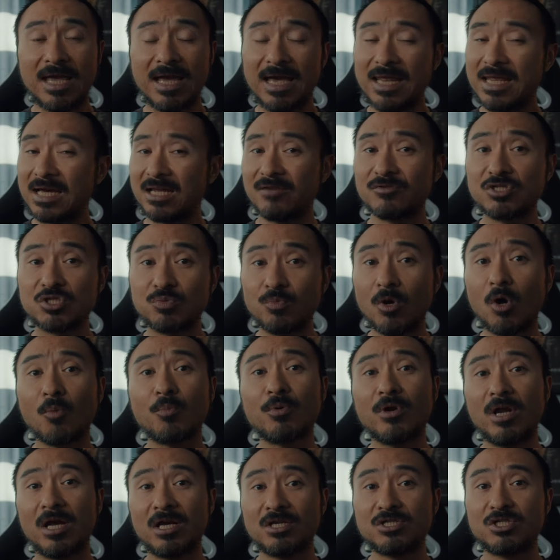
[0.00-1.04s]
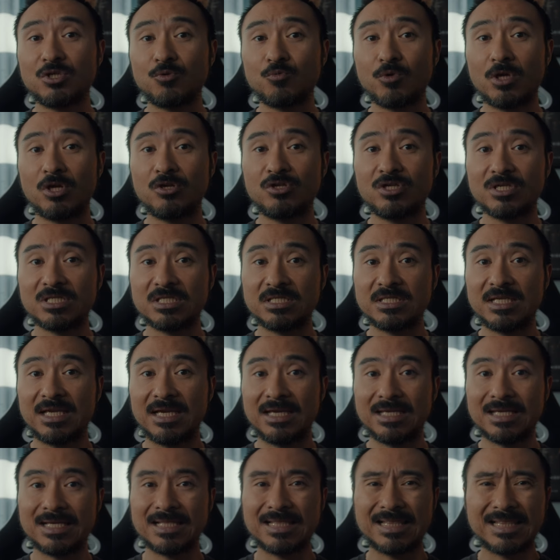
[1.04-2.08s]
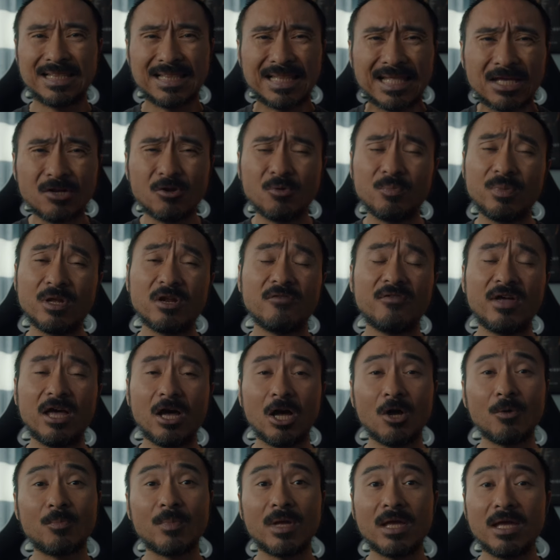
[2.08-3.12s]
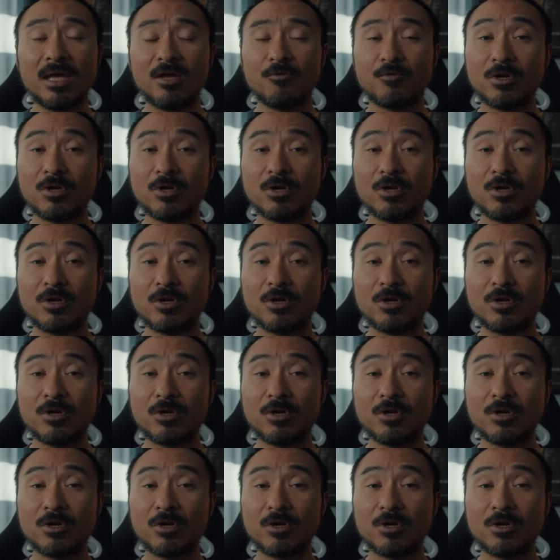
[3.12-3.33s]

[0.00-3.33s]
any kind of small production where you just need a little bit of help